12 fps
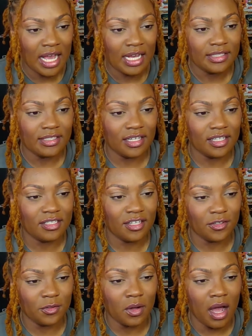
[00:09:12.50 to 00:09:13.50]
The
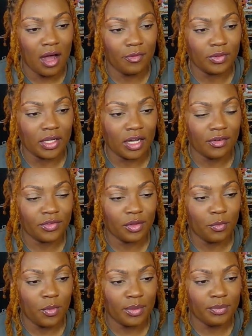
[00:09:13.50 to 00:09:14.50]
eternal conflict of the
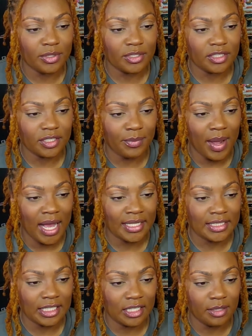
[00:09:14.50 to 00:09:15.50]
one
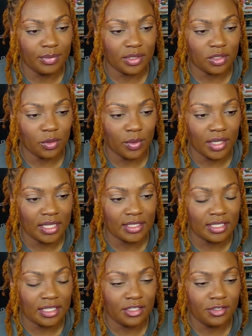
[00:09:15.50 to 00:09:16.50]
surpassing an abyssal one
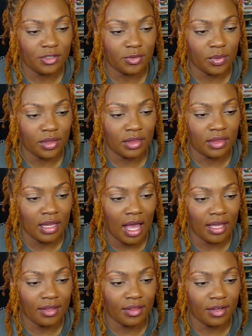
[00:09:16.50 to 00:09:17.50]
continues with
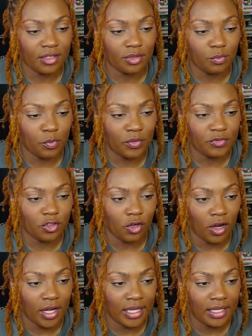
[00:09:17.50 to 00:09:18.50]
neither
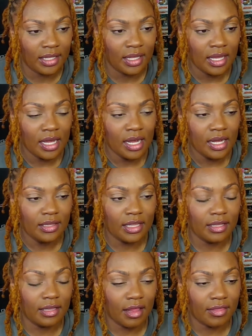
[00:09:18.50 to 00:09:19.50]
withdrawing.
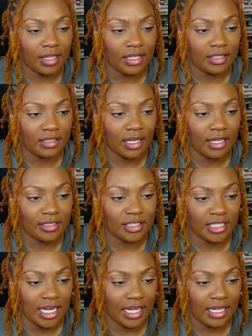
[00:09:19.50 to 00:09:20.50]
Then nothing has
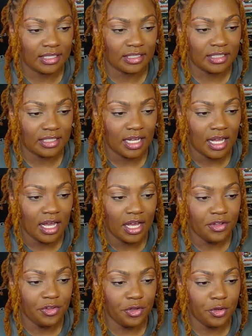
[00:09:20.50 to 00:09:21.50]
changed.
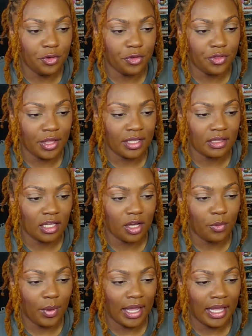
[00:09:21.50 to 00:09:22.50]
Do you think the
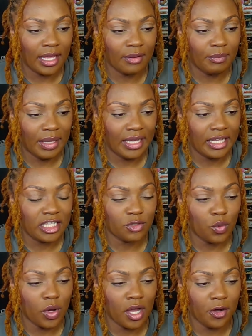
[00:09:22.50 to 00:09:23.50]
awakened beings
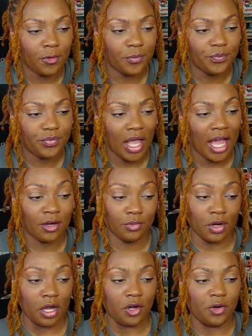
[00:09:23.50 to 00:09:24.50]
will help? I don't
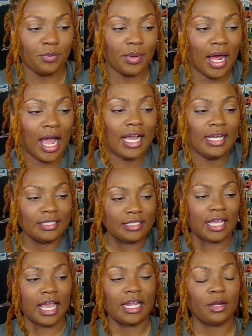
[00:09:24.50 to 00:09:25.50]
know, but I
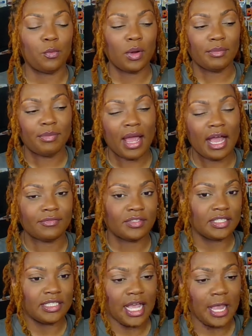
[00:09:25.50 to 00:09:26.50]
indicated one path to
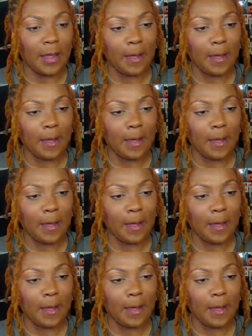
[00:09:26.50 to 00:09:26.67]
take.